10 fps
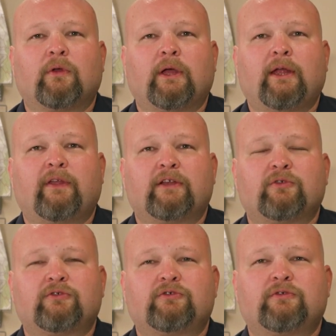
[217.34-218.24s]
Hey, thanks
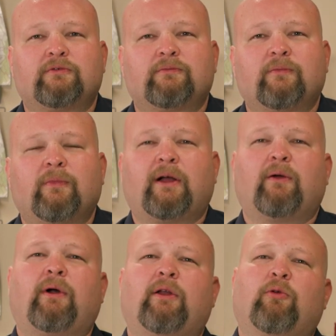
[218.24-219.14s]
for,
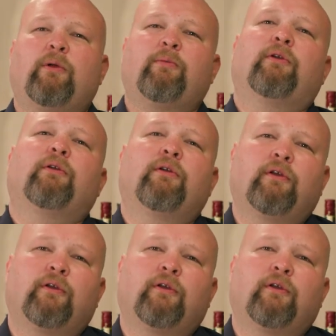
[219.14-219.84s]
I don't remember.